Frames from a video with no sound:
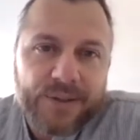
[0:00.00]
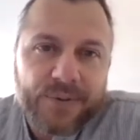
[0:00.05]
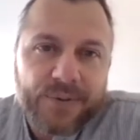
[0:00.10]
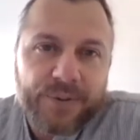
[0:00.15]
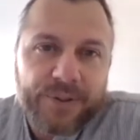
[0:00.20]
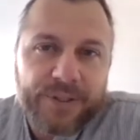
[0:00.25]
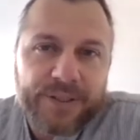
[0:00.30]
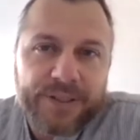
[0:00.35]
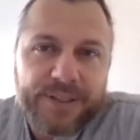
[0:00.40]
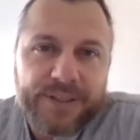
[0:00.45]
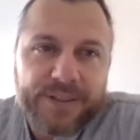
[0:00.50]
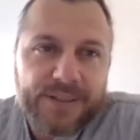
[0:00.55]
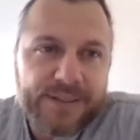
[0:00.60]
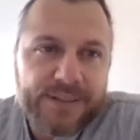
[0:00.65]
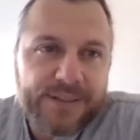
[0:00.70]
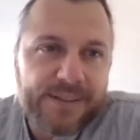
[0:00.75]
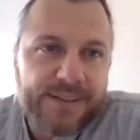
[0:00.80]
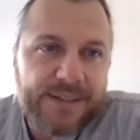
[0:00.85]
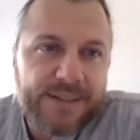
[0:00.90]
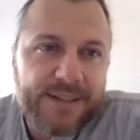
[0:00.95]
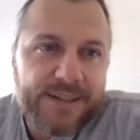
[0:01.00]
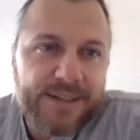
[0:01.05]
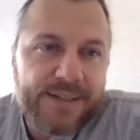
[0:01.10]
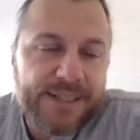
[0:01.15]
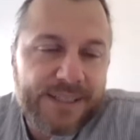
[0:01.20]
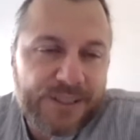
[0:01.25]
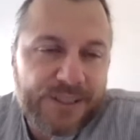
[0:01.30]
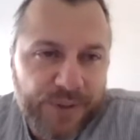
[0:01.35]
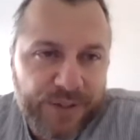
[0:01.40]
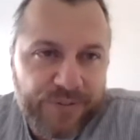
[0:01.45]
We conducted a
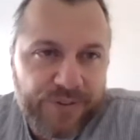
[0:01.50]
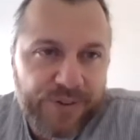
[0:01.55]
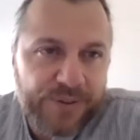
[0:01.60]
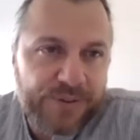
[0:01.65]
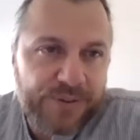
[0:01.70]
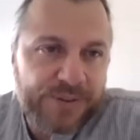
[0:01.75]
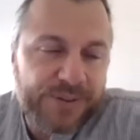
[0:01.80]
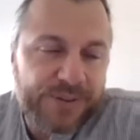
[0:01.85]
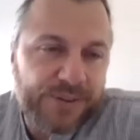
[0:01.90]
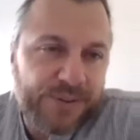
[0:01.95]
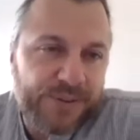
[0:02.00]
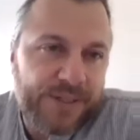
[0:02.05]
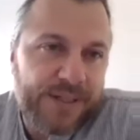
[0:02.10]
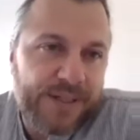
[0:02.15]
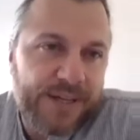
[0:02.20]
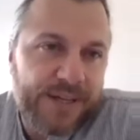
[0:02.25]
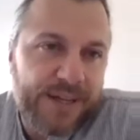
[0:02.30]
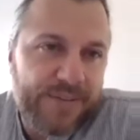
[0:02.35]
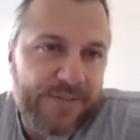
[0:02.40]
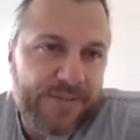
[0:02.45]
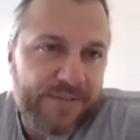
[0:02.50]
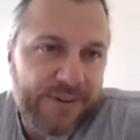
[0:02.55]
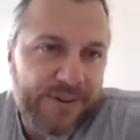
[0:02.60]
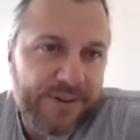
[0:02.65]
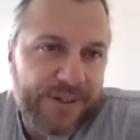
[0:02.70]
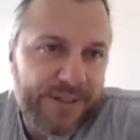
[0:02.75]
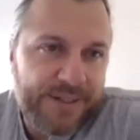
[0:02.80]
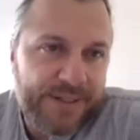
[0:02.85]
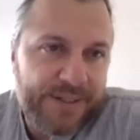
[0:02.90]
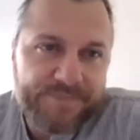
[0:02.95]
desk review, so a
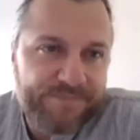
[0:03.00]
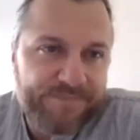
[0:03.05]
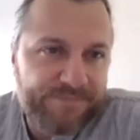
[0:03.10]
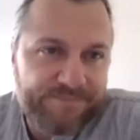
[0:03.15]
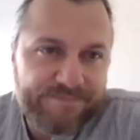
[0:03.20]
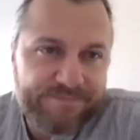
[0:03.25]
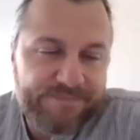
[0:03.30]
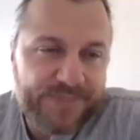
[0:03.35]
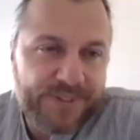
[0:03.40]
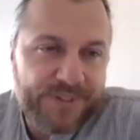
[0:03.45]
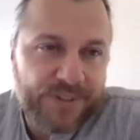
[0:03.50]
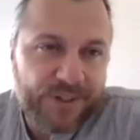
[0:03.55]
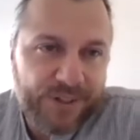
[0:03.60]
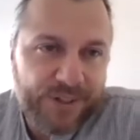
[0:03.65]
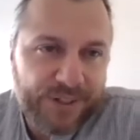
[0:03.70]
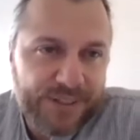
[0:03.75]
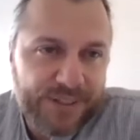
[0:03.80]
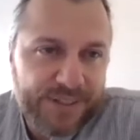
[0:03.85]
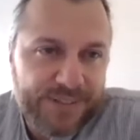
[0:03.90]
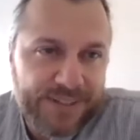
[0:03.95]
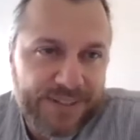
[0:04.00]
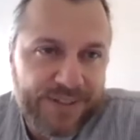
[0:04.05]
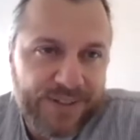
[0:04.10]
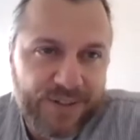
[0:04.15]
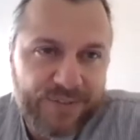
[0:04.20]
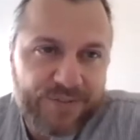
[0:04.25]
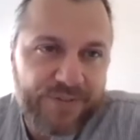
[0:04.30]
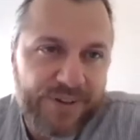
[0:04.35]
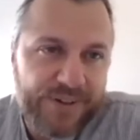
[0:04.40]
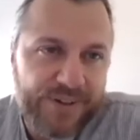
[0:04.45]
very targeted and
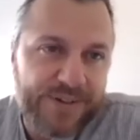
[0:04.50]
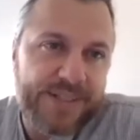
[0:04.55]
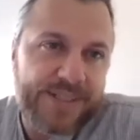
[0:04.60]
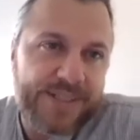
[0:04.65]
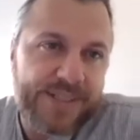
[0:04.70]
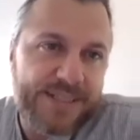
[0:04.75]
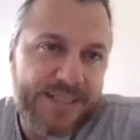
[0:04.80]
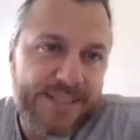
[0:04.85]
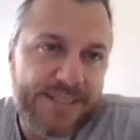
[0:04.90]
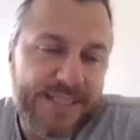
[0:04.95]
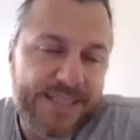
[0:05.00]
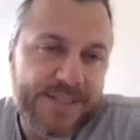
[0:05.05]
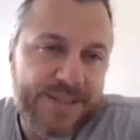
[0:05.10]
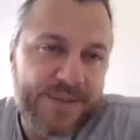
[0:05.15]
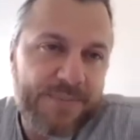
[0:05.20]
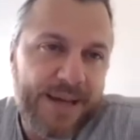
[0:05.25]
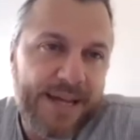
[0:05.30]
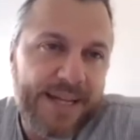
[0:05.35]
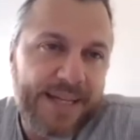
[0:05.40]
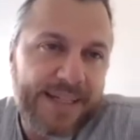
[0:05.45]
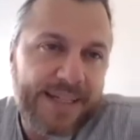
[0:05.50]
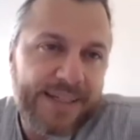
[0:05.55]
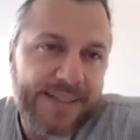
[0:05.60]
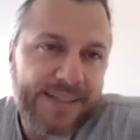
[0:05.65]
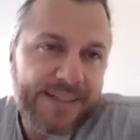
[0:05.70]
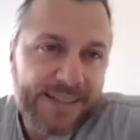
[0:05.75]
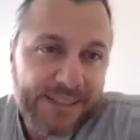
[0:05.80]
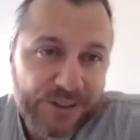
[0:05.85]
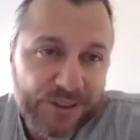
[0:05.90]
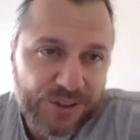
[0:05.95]
not very systematic
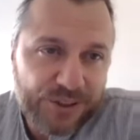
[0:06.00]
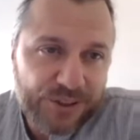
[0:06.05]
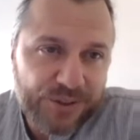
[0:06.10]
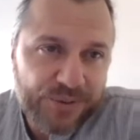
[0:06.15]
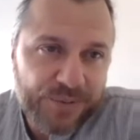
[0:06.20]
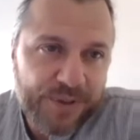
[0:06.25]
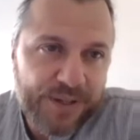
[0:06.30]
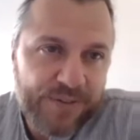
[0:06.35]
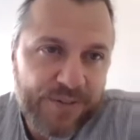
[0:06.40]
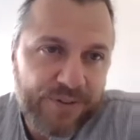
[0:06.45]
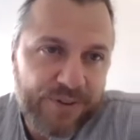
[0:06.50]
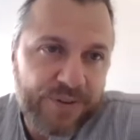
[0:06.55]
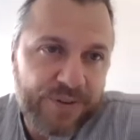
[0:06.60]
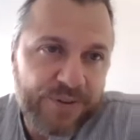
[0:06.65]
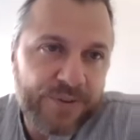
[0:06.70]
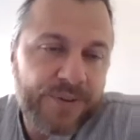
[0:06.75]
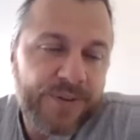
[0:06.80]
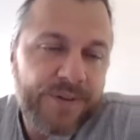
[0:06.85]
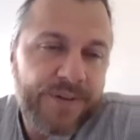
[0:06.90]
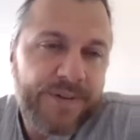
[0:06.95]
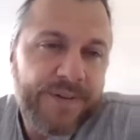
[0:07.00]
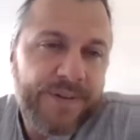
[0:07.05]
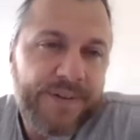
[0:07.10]
literature review,